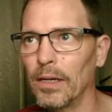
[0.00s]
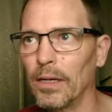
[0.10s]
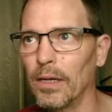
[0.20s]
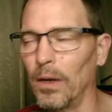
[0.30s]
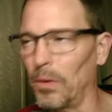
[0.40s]

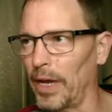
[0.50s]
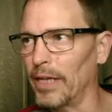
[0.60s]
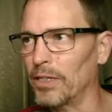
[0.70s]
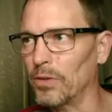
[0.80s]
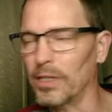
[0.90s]
Okay,
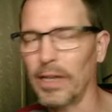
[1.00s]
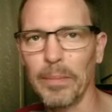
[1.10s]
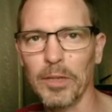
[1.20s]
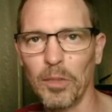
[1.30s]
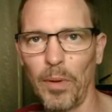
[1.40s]
so the same
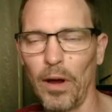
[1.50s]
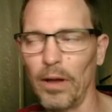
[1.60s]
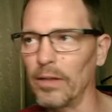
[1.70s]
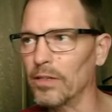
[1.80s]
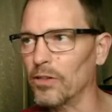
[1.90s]
as the pawn.
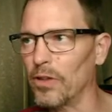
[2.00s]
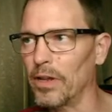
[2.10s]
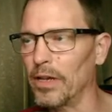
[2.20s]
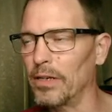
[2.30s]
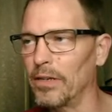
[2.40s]
So
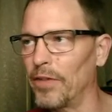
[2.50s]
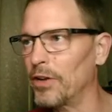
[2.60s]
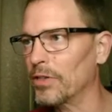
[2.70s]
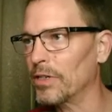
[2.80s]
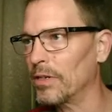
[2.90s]
the
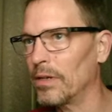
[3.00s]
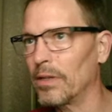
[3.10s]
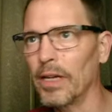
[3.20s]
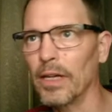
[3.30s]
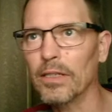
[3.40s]
defender's
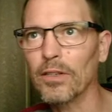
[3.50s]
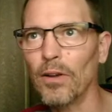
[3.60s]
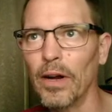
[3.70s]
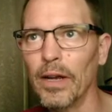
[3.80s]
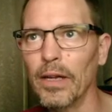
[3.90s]
the
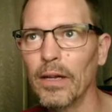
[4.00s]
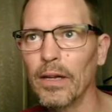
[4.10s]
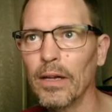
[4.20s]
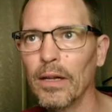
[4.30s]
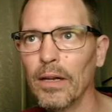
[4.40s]
sorry,
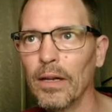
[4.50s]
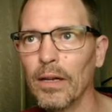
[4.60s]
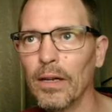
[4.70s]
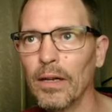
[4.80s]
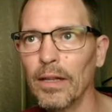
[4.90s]

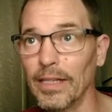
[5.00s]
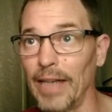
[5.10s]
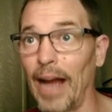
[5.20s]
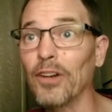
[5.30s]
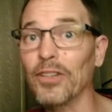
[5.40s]
the
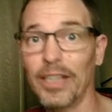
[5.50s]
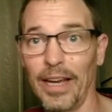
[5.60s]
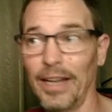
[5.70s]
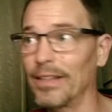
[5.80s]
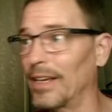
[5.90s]
attacker's
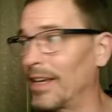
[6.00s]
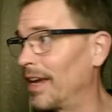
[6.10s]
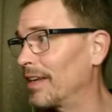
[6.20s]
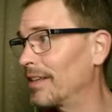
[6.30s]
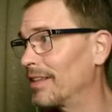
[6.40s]
king, the
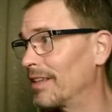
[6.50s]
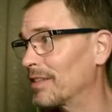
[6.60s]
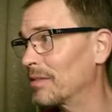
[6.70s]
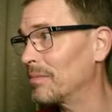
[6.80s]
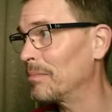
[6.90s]
king
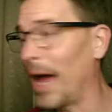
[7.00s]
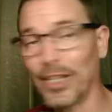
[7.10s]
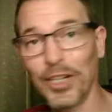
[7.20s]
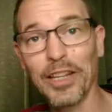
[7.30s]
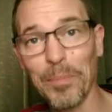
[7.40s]
that's
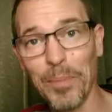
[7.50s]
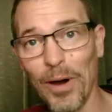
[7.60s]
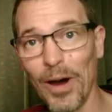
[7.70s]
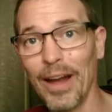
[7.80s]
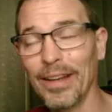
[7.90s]
matching the
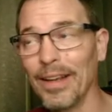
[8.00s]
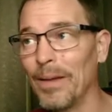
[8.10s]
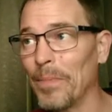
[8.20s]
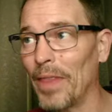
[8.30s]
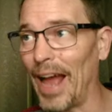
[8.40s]
pawn,
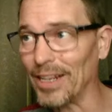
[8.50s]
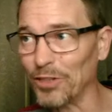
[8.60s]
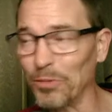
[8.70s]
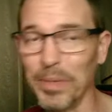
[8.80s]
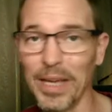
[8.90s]
has
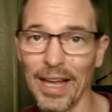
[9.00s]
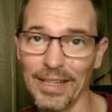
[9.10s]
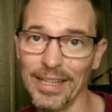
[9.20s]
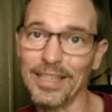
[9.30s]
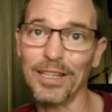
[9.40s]
to be at
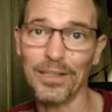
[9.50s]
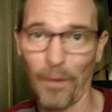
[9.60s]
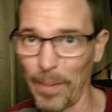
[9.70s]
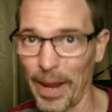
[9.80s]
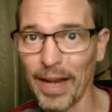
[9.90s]
least as
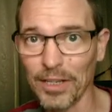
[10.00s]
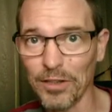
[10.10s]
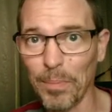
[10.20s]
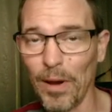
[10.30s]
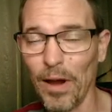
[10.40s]
far back as the
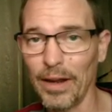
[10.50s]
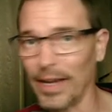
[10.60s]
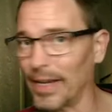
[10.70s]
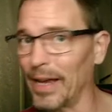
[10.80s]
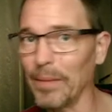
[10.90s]
pawn.
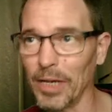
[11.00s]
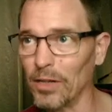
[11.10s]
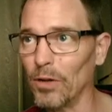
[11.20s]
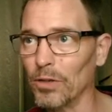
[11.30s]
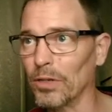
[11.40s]
It can't be
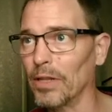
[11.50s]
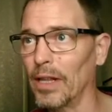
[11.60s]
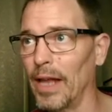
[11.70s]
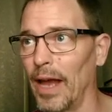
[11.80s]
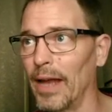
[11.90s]
closer than
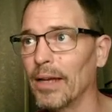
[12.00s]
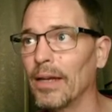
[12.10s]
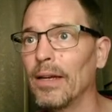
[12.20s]
that.